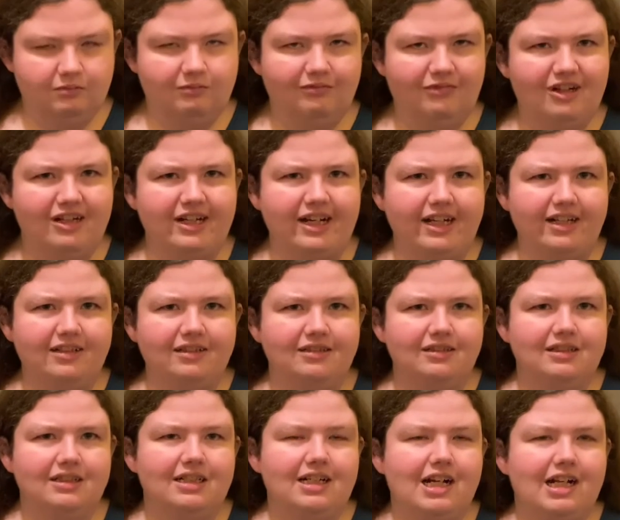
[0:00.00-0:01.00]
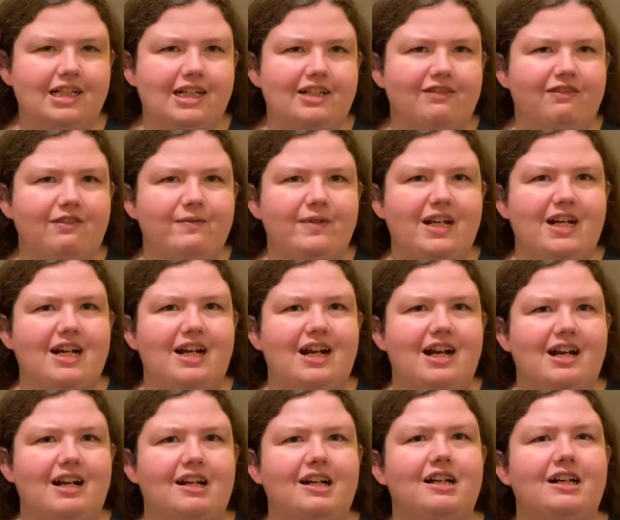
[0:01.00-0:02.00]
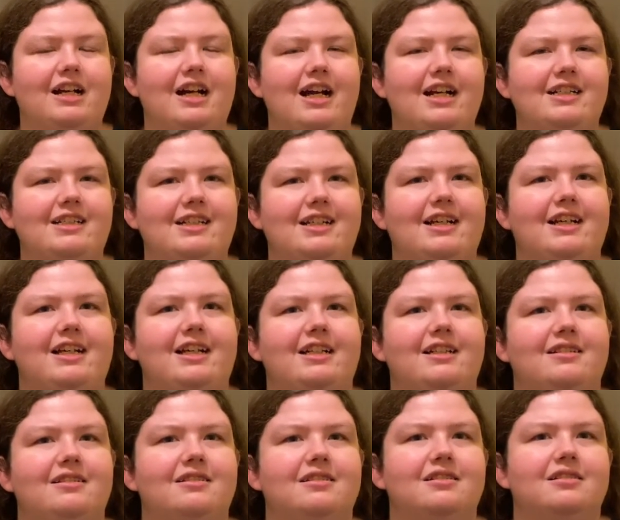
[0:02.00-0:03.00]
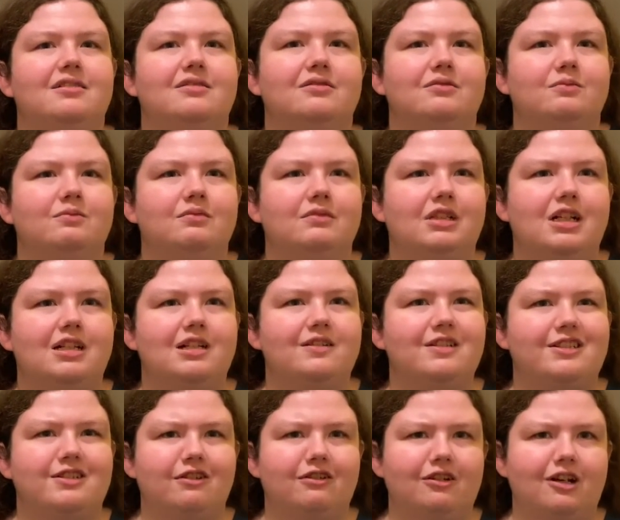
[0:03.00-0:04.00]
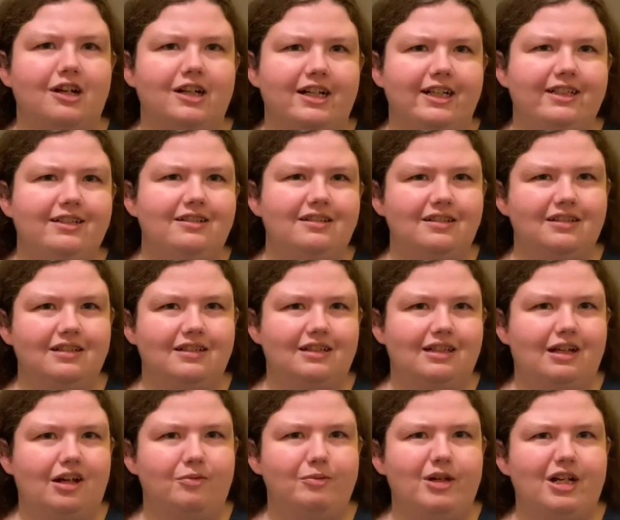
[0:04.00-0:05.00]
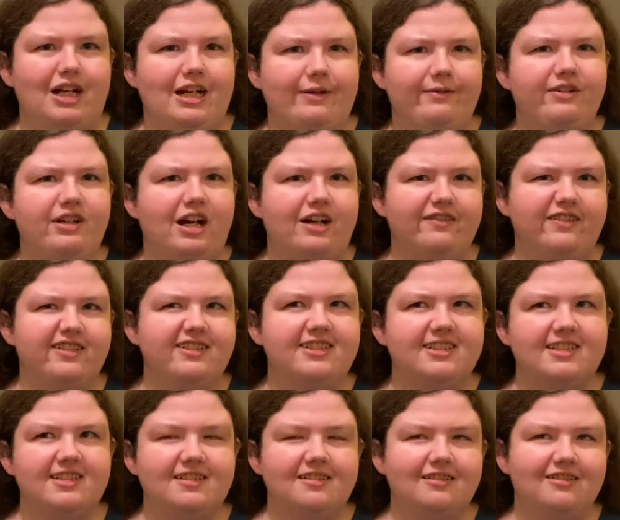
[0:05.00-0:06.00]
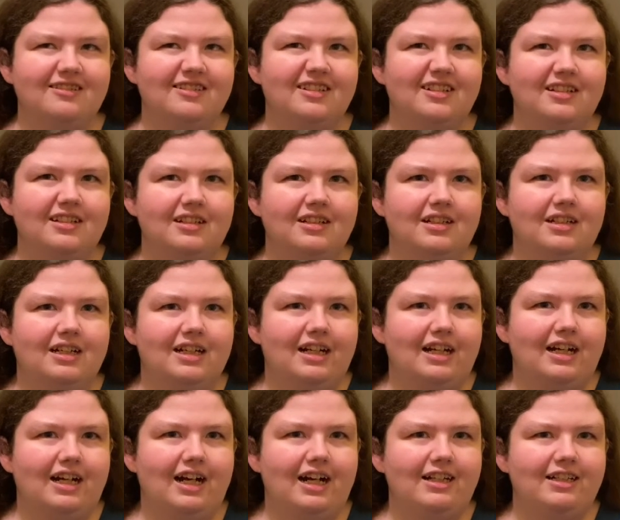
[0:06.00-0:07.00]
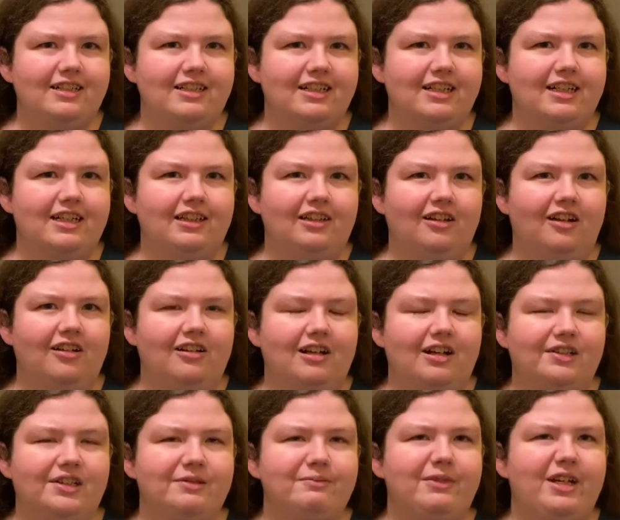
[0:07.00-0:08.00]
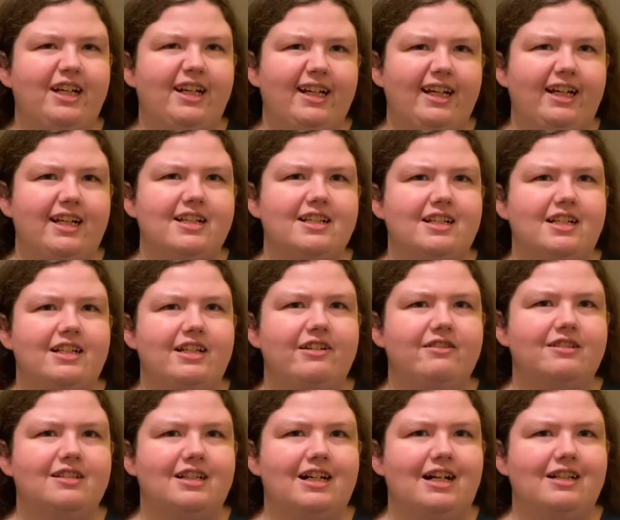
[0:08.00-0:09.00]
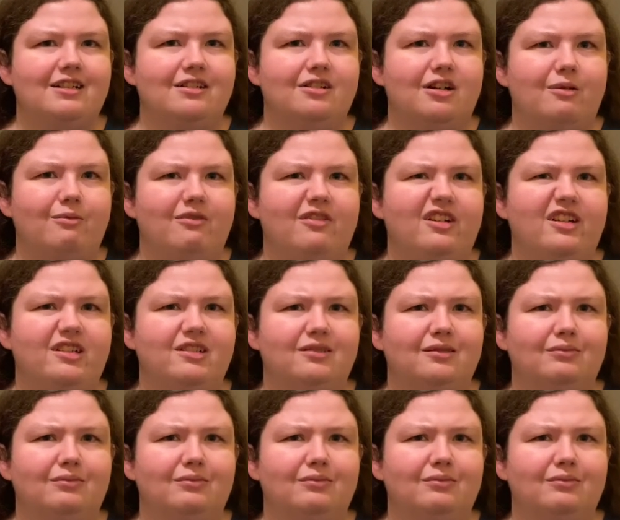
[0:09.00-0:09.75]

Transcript: Right. And then from there, I can, because I'm still learning, I'll admit I am a novice, I can look up the meanings and use that to interpret it.